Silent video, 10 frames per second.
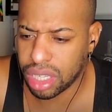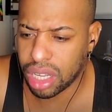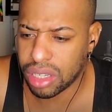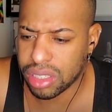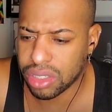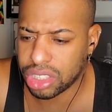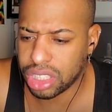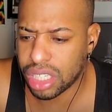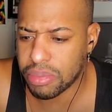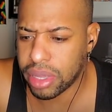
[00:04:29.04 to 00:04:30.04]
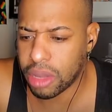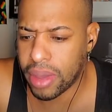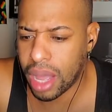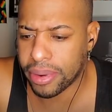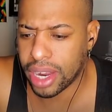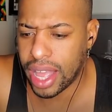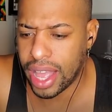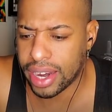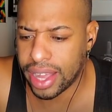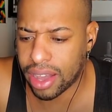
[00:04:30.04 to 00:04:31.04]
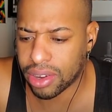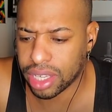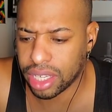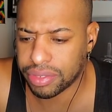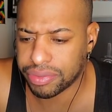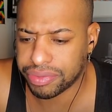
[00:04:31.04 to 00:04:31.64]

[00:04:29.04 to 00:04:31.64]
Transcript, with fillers: Oh, so she's a pill popper and an alkie.